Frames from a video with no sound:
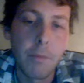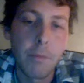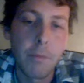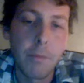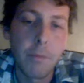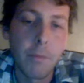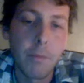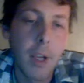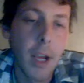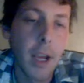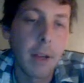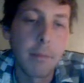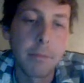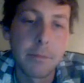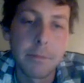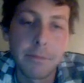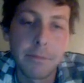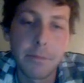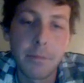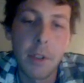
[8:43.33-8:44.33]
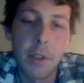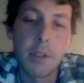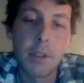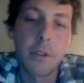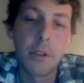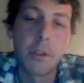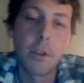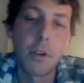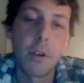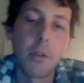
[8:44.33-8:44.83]
Yeah,
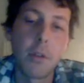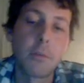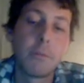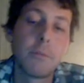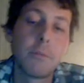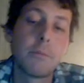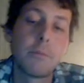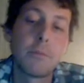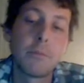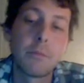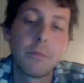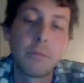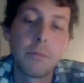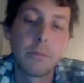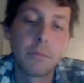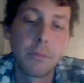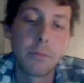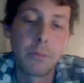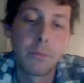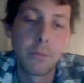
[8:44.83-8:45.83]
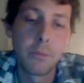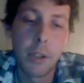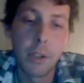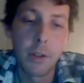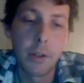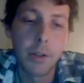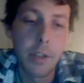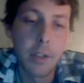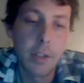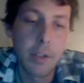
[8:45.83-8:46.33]
so
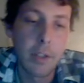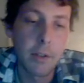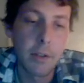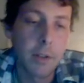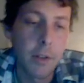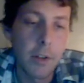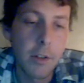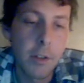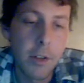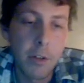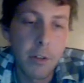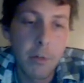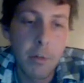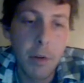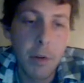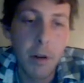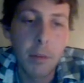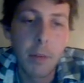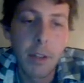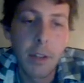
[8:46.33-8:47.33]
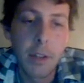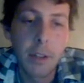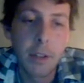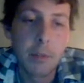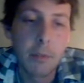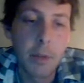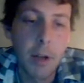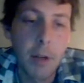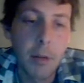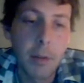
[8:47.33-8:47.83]
this is the first of probably
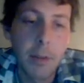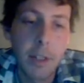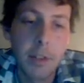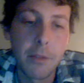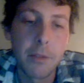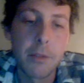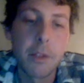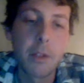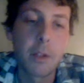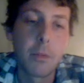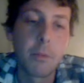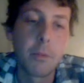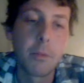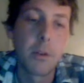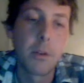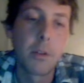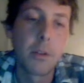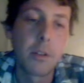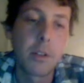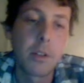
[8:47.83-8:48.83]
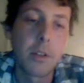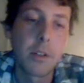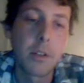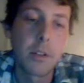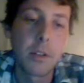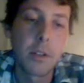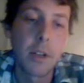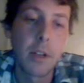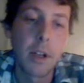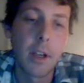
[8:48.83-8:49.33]
a few posts.
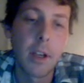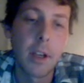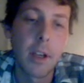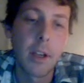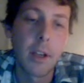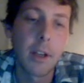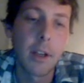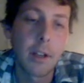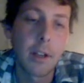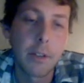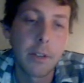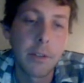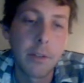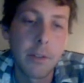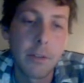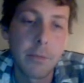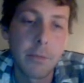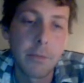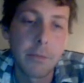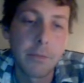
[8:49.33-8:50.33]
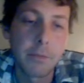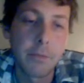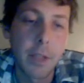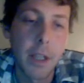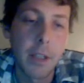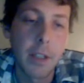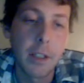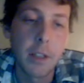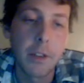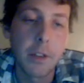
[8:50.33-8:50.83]
I
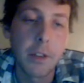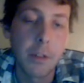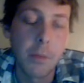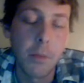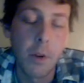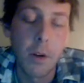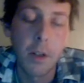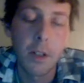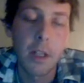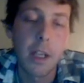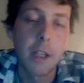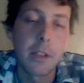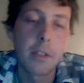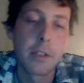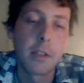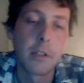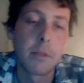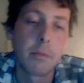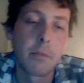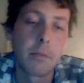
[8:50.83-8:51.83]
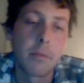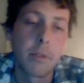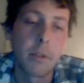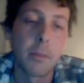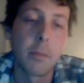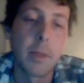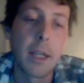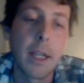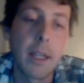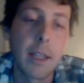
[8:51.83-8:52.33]
think this is more or less for
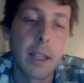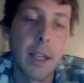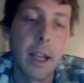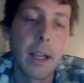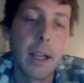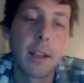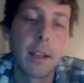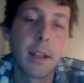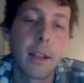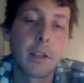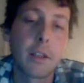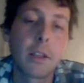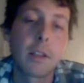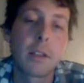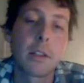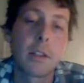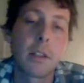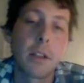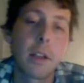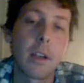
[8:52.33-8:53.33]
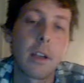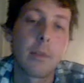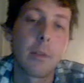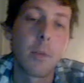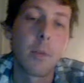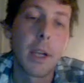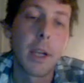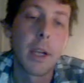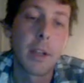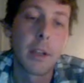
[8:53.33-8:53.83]
me than anything, just to have a
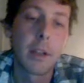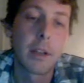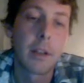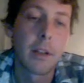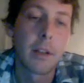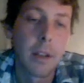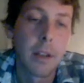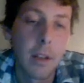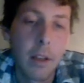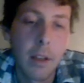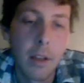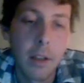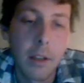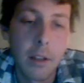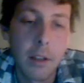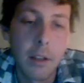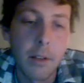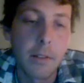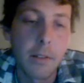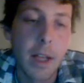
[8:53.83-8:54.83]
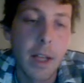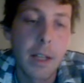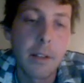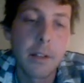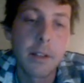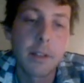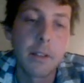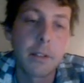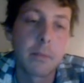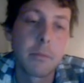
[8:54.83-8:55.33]
way to
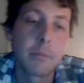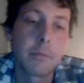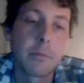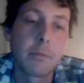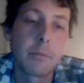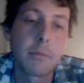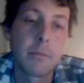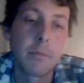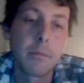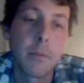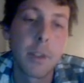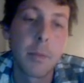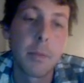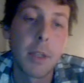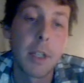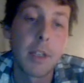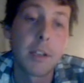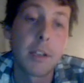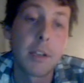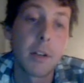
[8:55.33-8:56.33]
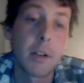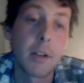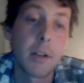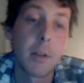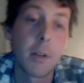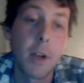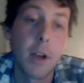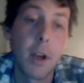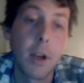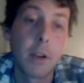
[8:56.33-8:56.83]
vent some things that are
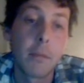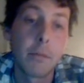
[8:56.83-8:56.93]
going on,